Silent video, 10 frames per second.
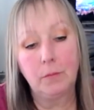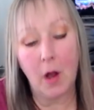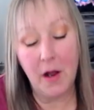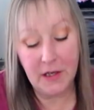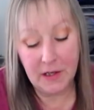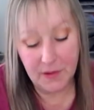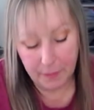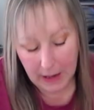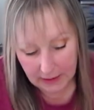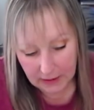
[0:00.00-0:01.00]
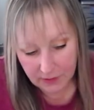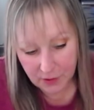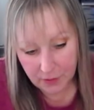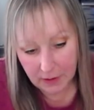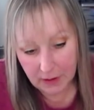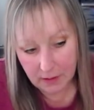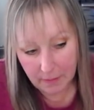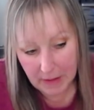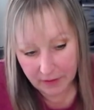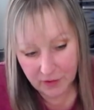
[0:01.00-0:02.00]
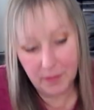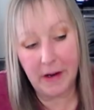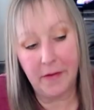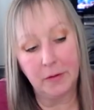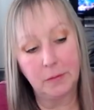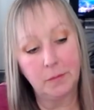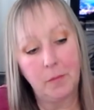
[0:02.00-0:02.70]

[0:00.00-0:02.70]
Honey is back in the master bathroom.